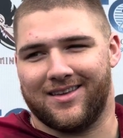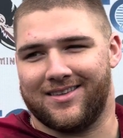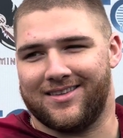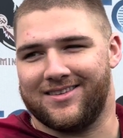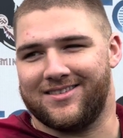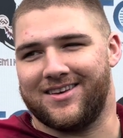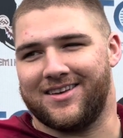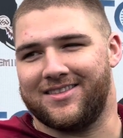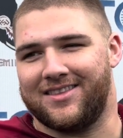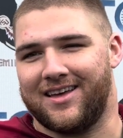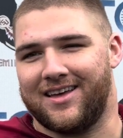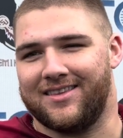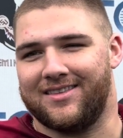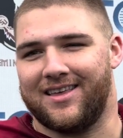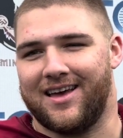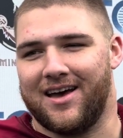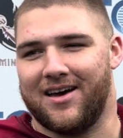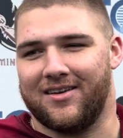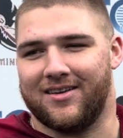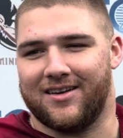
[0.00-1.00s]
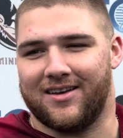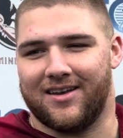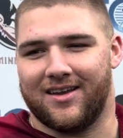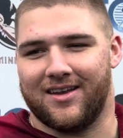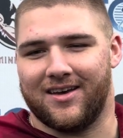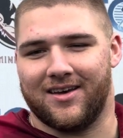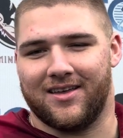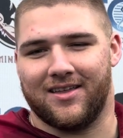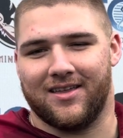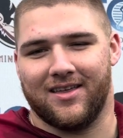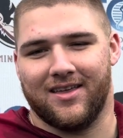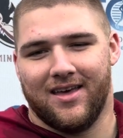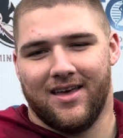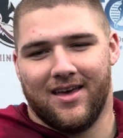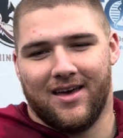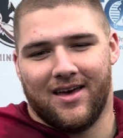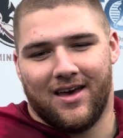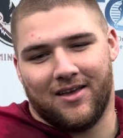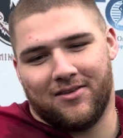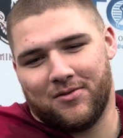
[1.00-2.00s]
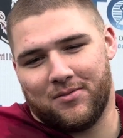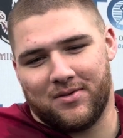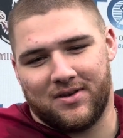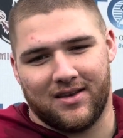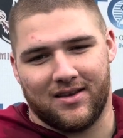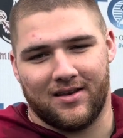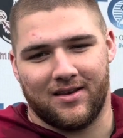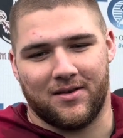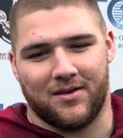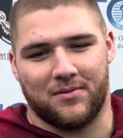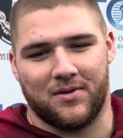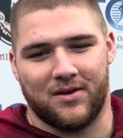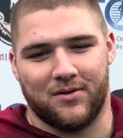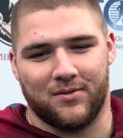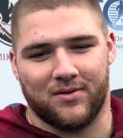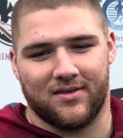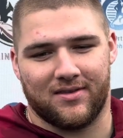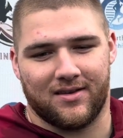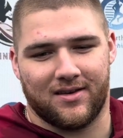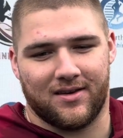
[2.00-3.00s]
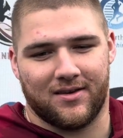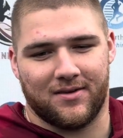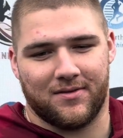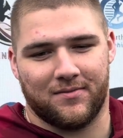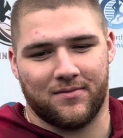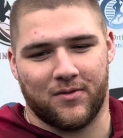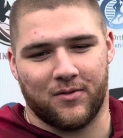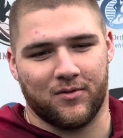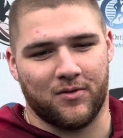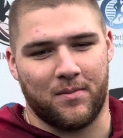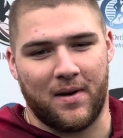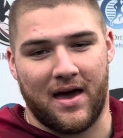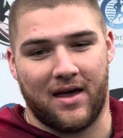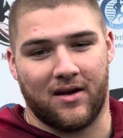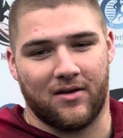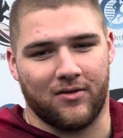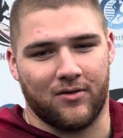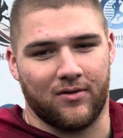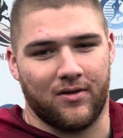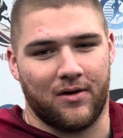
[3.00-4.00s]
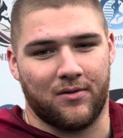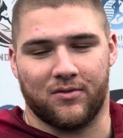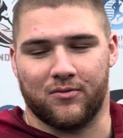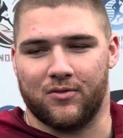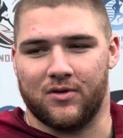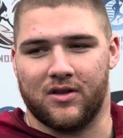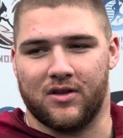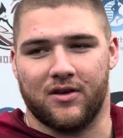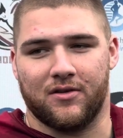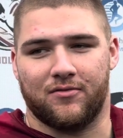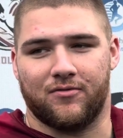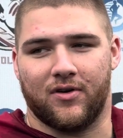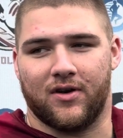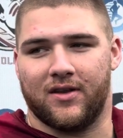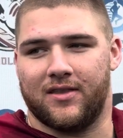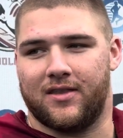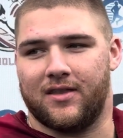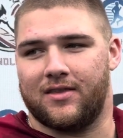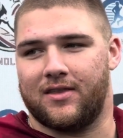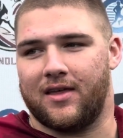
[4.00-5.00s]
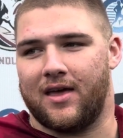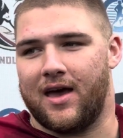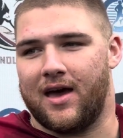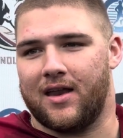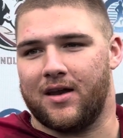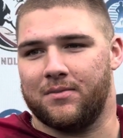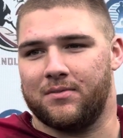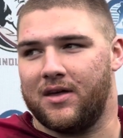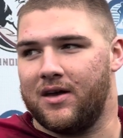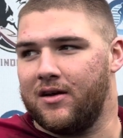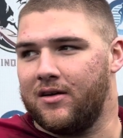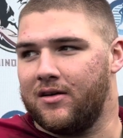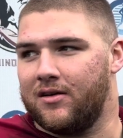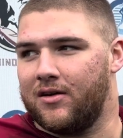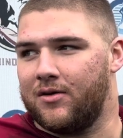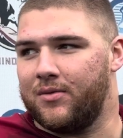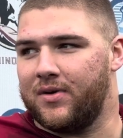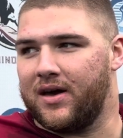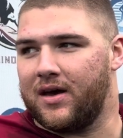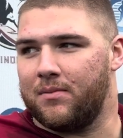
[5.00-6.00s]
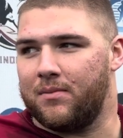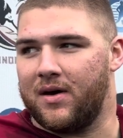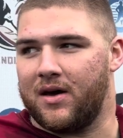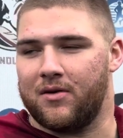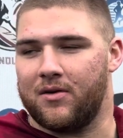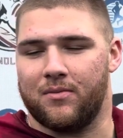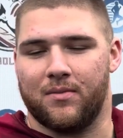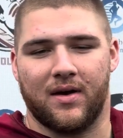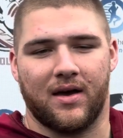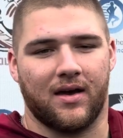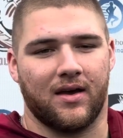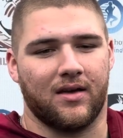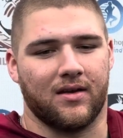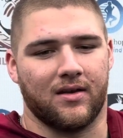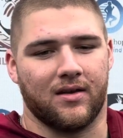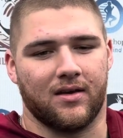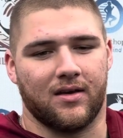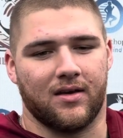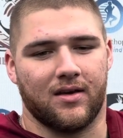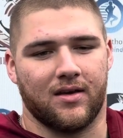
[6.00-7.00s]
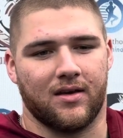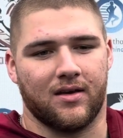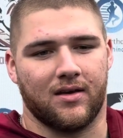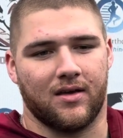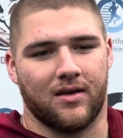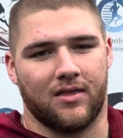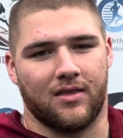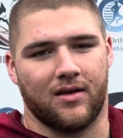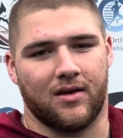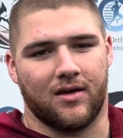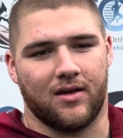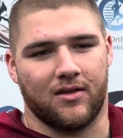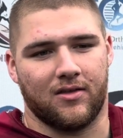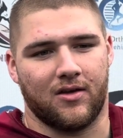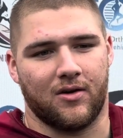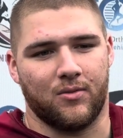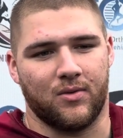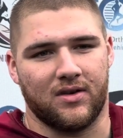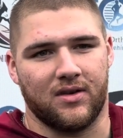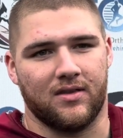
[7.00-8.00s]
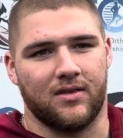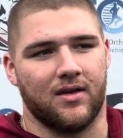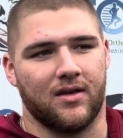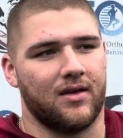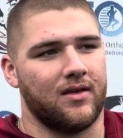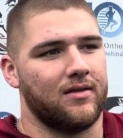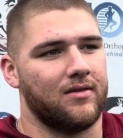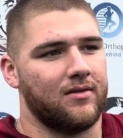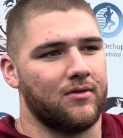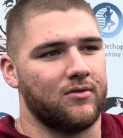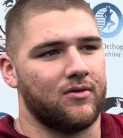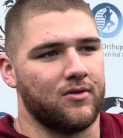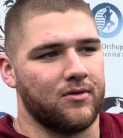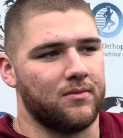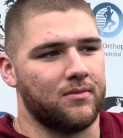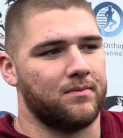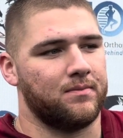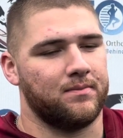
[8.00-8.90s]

shut that down, and that's what we did. It was a battle. That was a really good front that they had up there. We got a battle back, and I thought we did that. It was good.